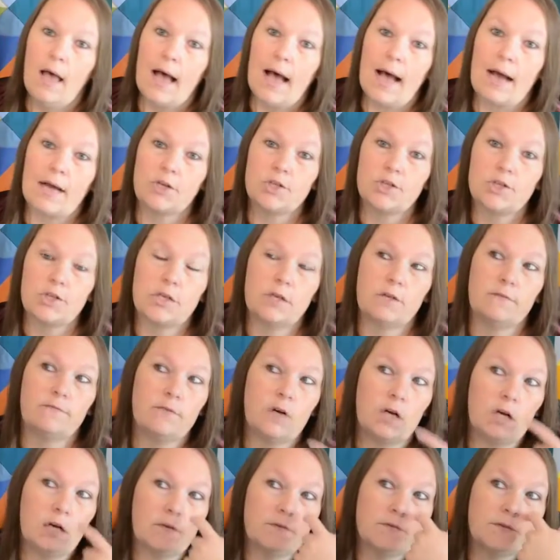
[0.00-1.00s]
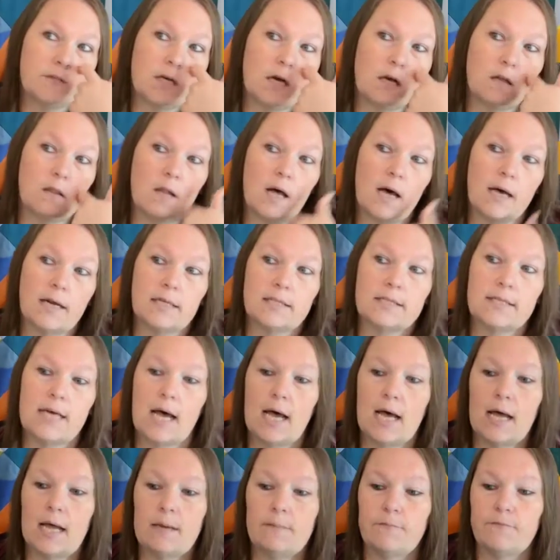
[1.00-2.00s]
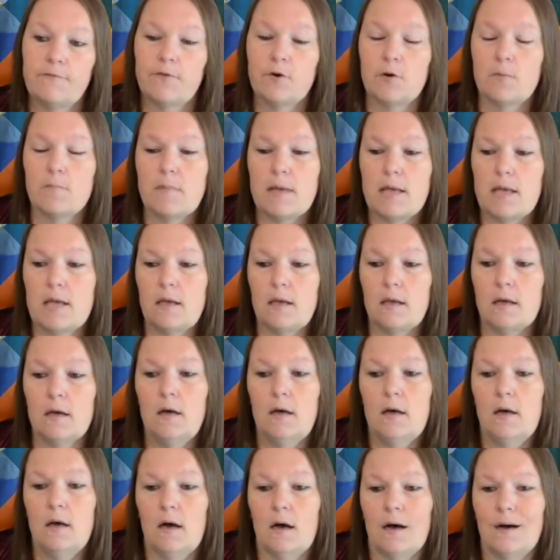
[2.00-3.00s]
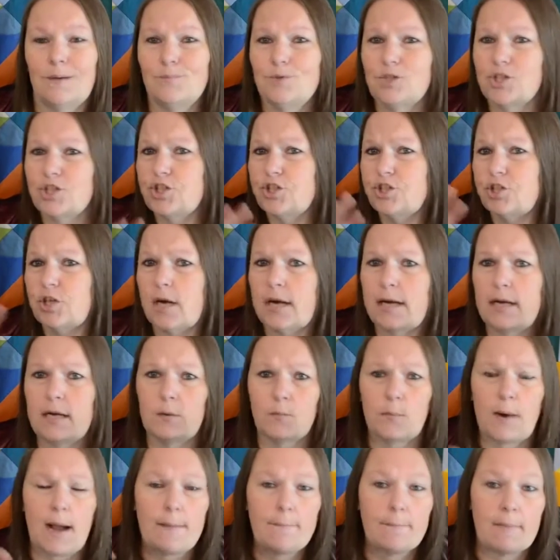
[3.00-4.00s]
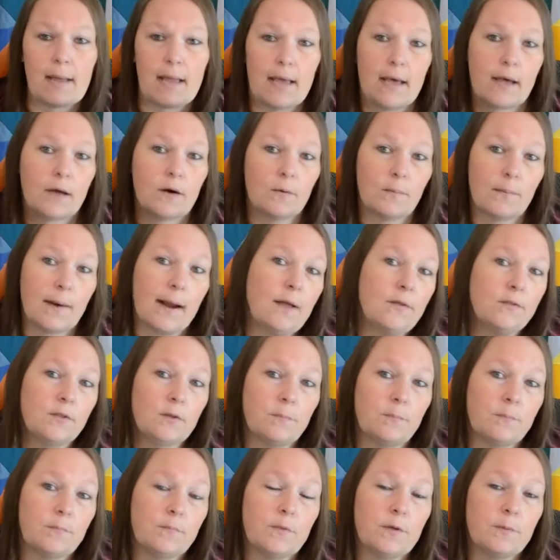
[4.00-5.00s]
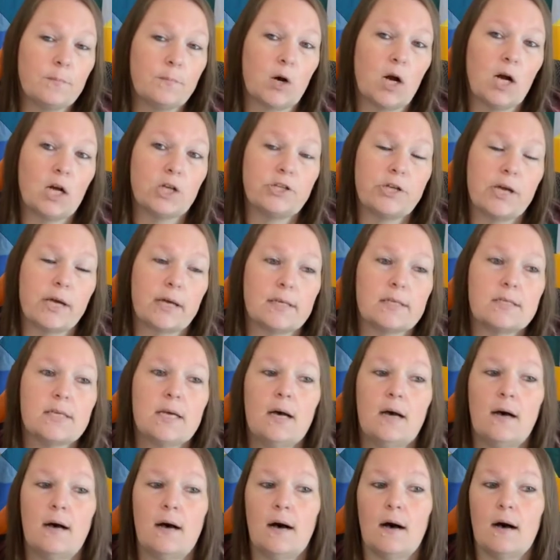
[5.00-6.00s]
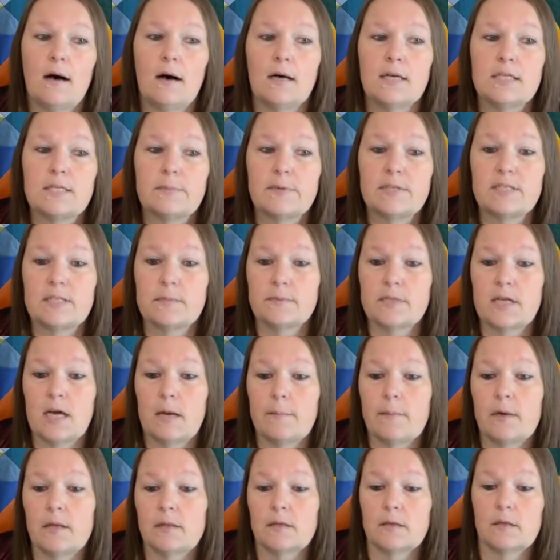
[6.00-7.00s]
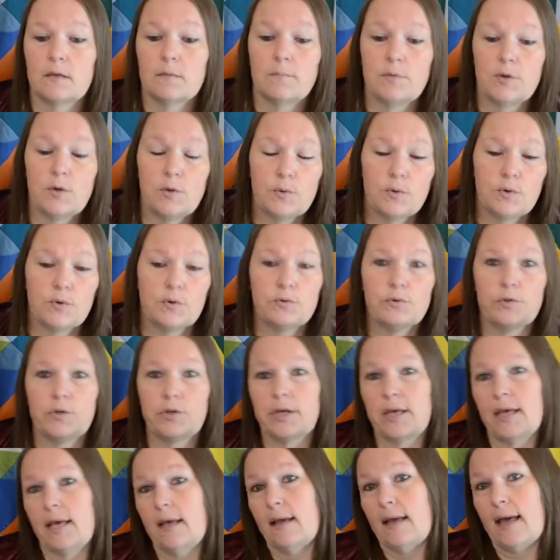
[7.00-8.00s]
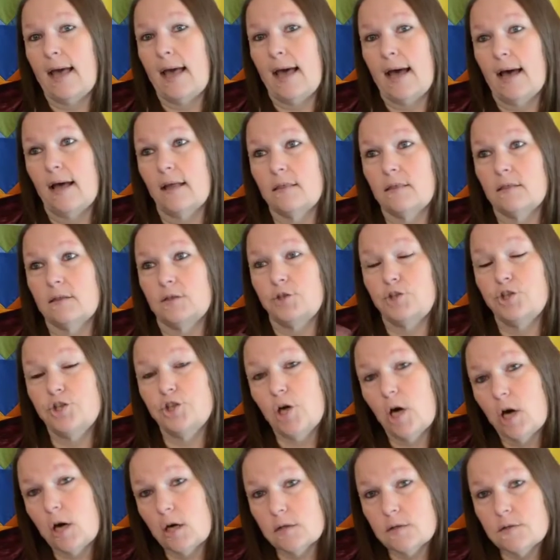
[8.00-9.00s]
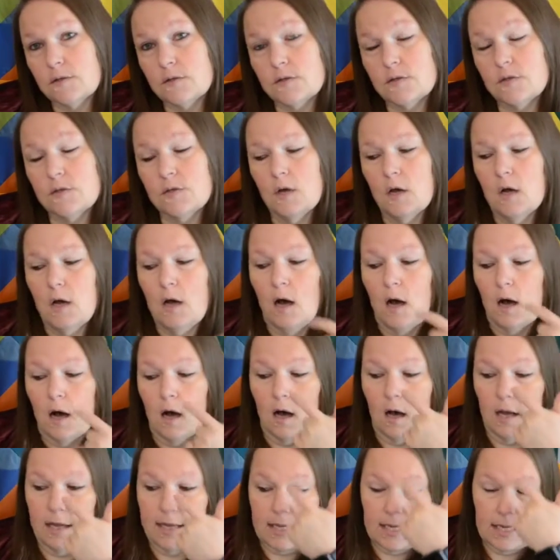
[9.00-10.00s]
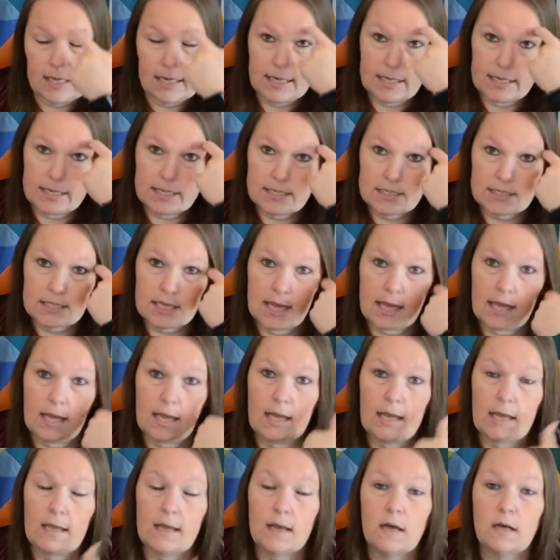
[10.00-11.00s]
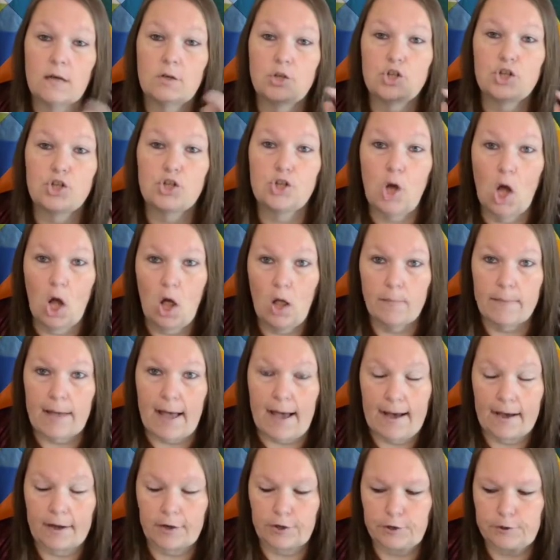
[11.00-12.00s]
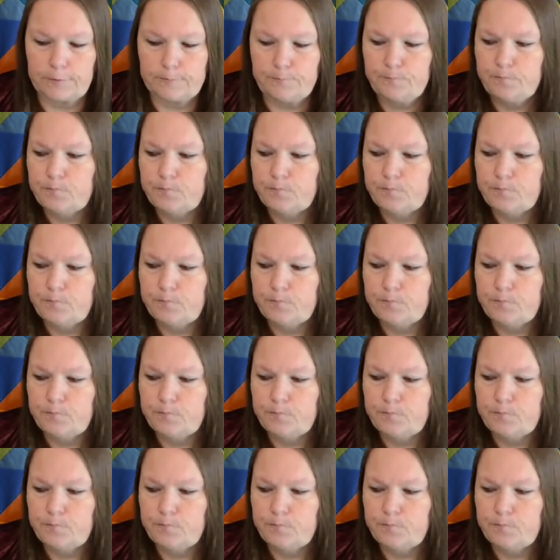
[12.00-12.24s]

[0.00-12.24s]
actually involved a lot of time for me, just trying to wrap my head around the project. I spent some time on the computer looking at the charts. It is a shawl pattern.